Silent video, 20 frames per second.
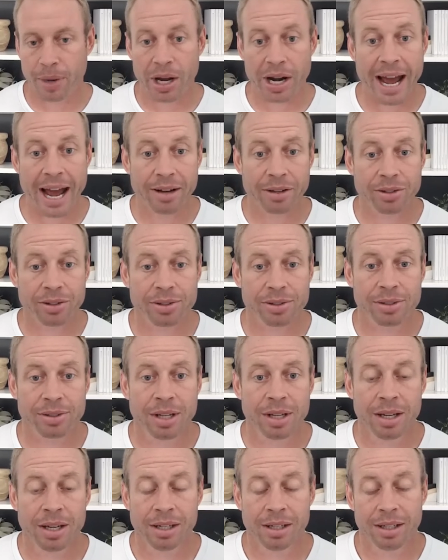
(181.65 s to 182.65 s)
bought a
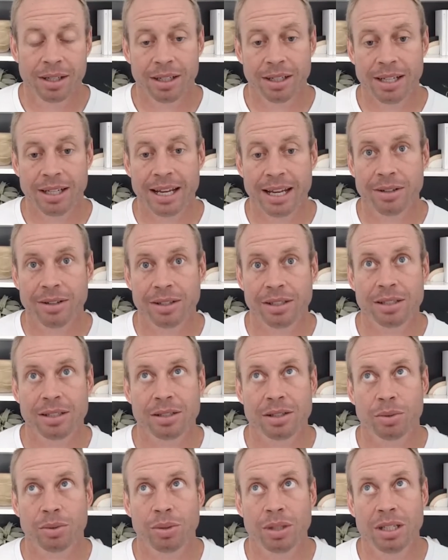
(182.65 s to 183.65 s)
house, and now
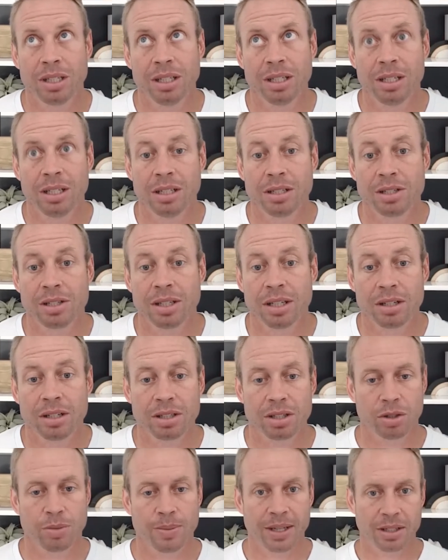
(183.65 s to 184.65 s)
it's 3 years later.
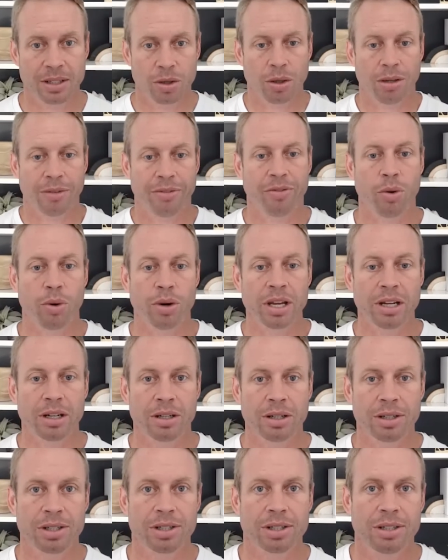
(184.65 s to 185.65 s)
So it's been a total of 4
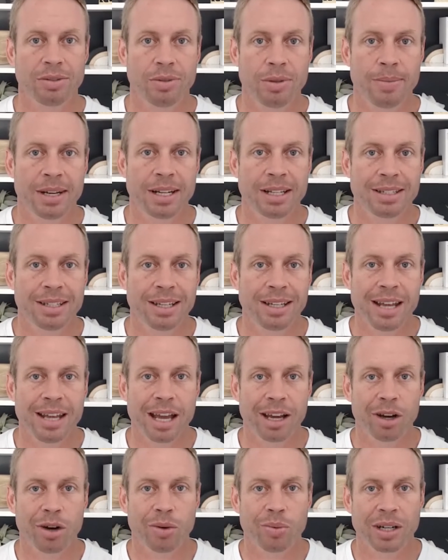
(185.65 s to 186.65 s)
years. We've been in San
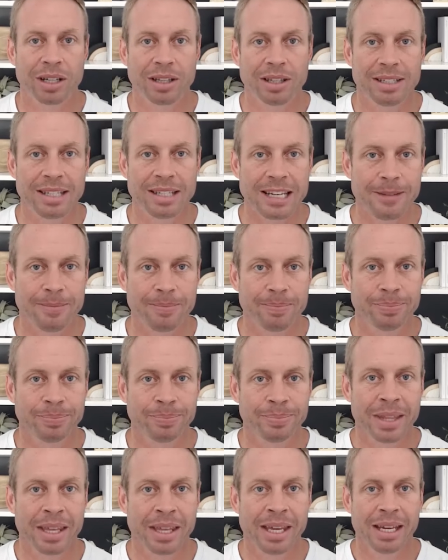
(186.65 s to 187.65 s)
Diego running the team.
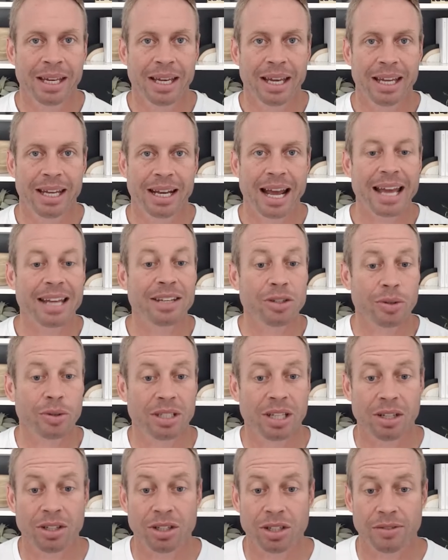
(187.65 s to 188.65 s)
And I had no
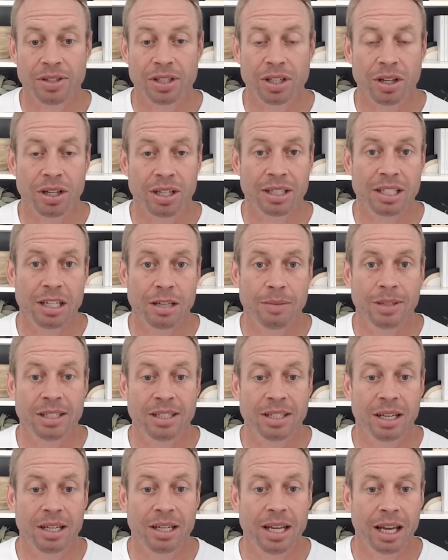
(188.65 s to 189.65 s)
intention of starting a team
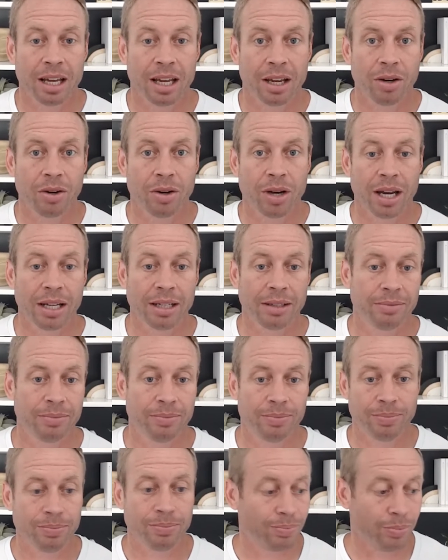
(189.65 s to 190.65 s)
in San Diego. I
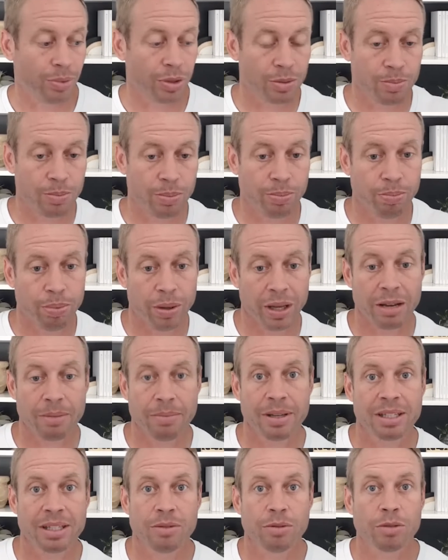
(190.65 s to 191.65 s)
was plenty
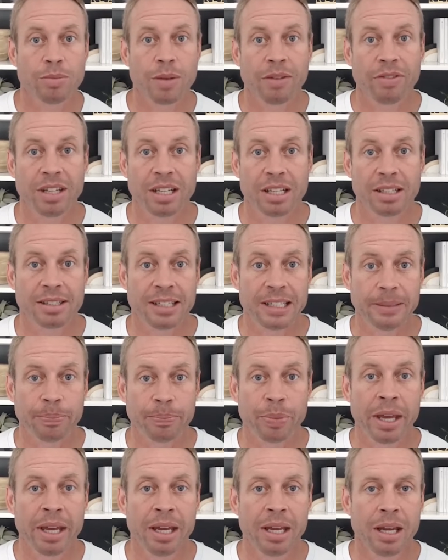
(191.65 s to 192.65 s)
busy with my Phoenix
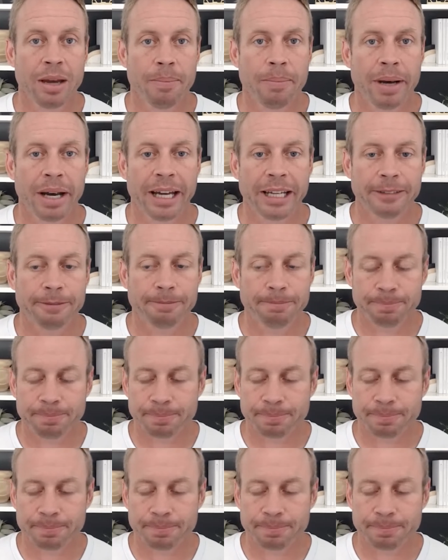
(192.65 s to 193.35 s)
team, but